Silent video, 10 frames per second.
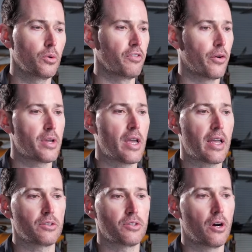We're very
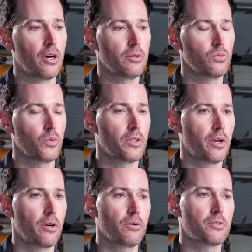hands-on. We
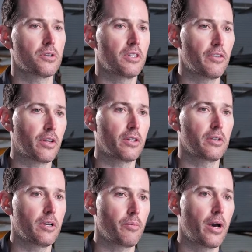care
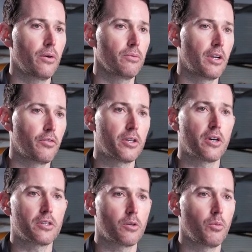significantly about every
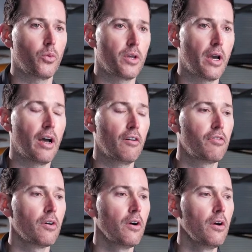customer we have,